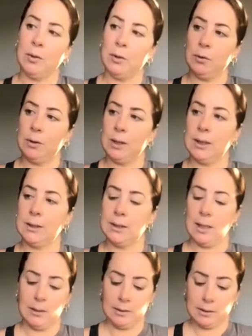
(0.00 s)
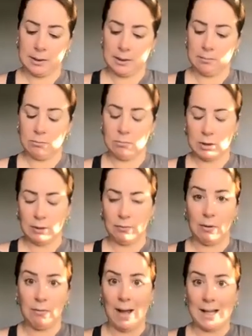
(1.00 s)
through these
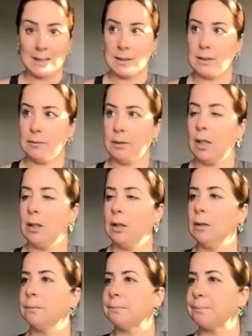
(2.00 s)
different facets of color.